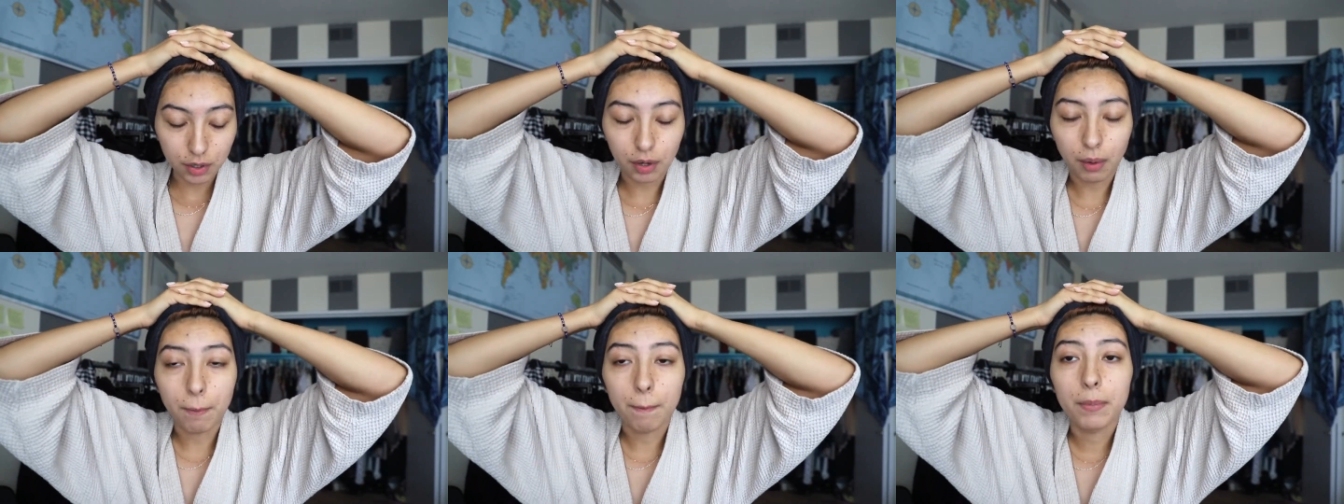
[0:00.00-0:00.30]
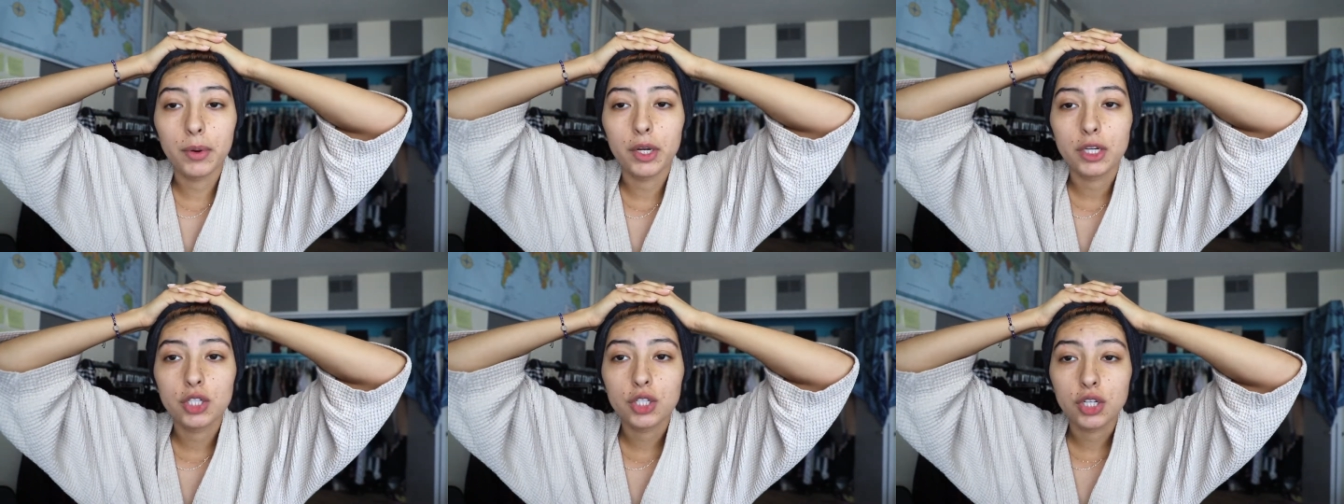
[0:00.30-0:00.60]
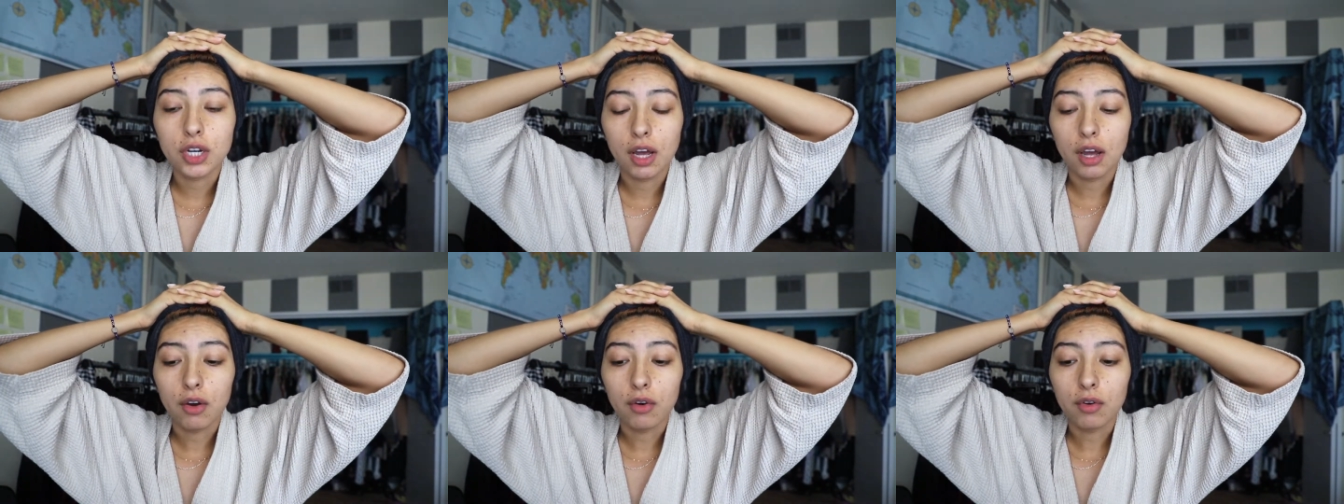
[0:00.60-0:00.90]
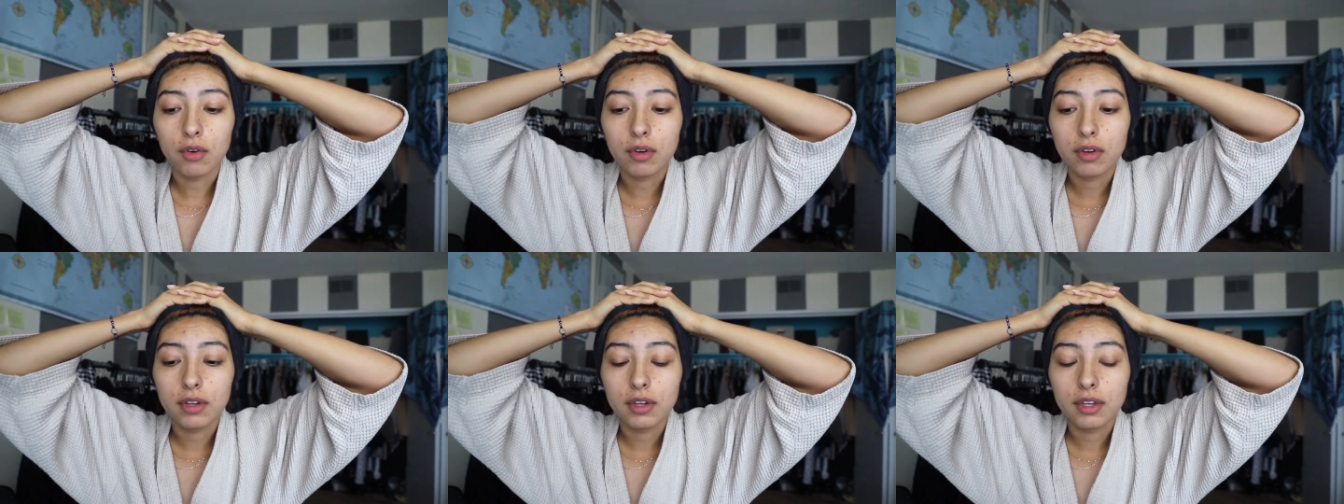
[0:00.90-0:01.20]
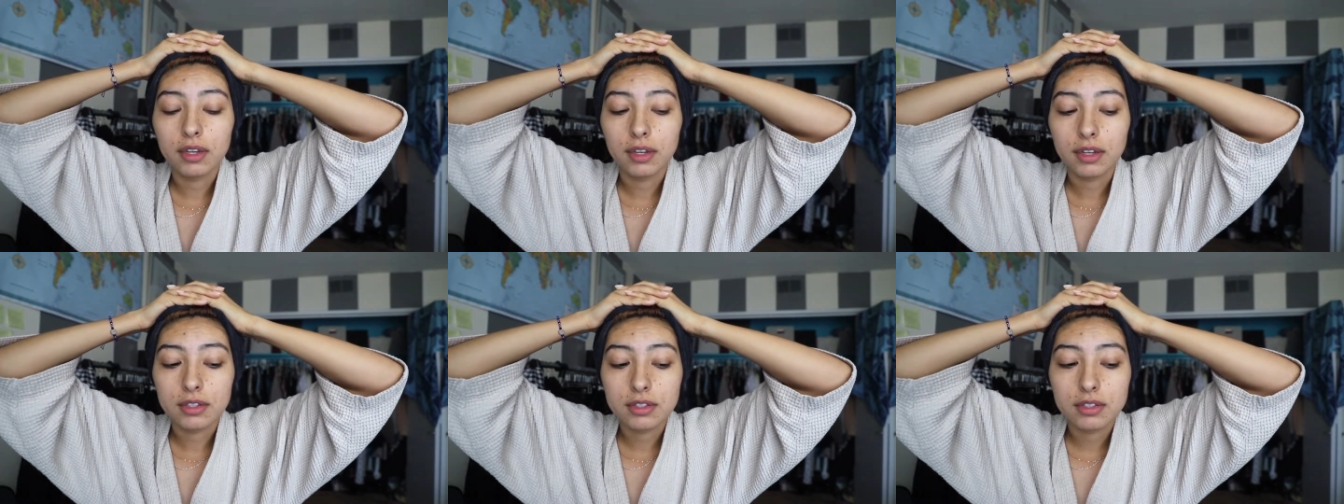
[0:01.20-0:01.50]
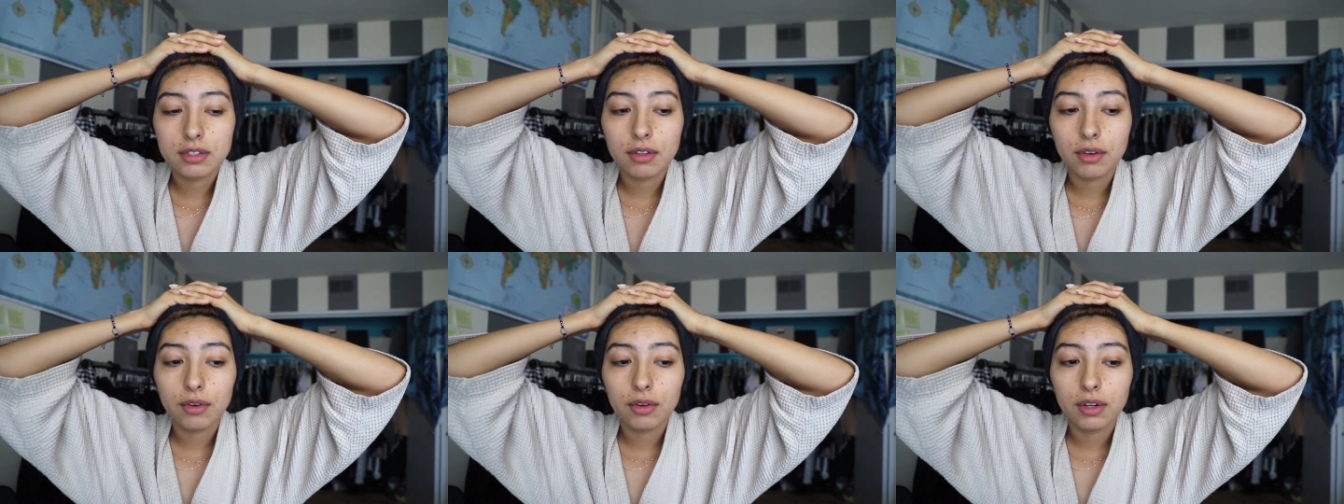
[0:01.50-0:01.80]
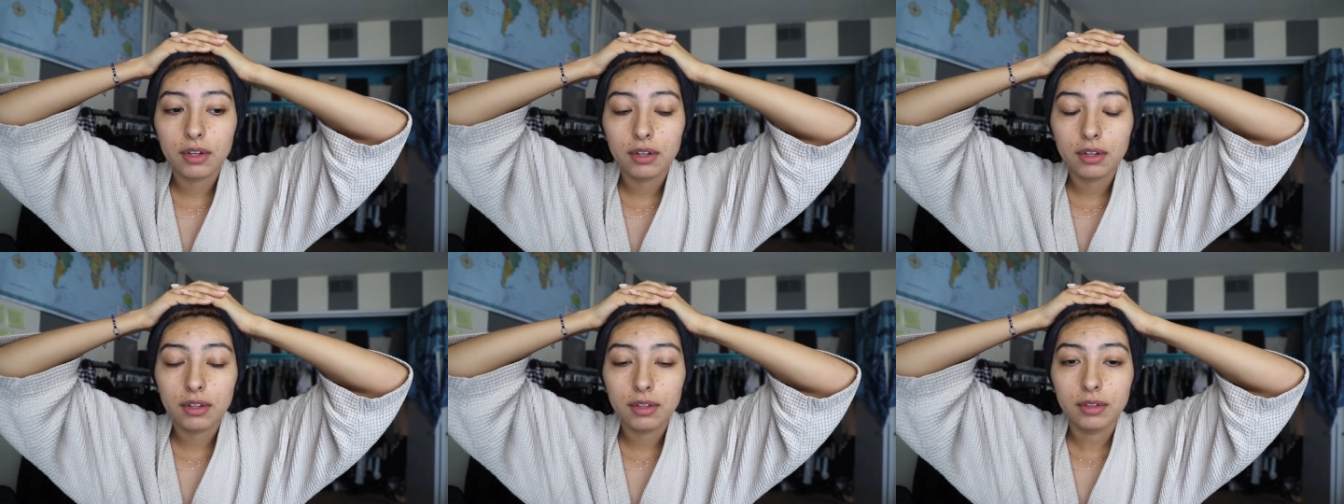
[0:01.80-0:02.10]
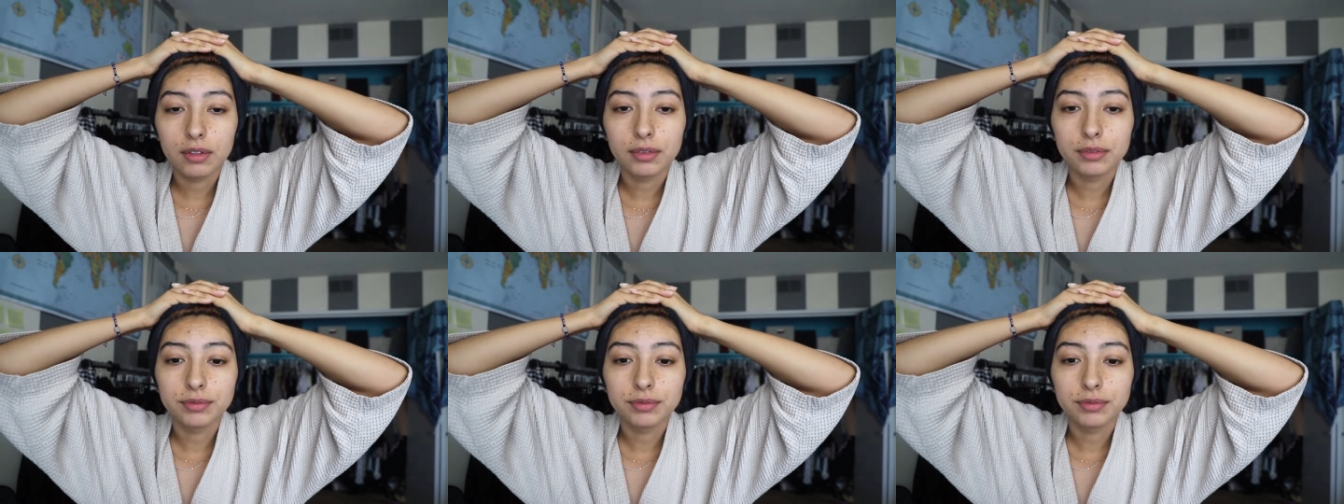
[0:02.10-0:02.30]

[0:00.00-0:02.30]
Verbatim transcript: gonna brush it out and get started.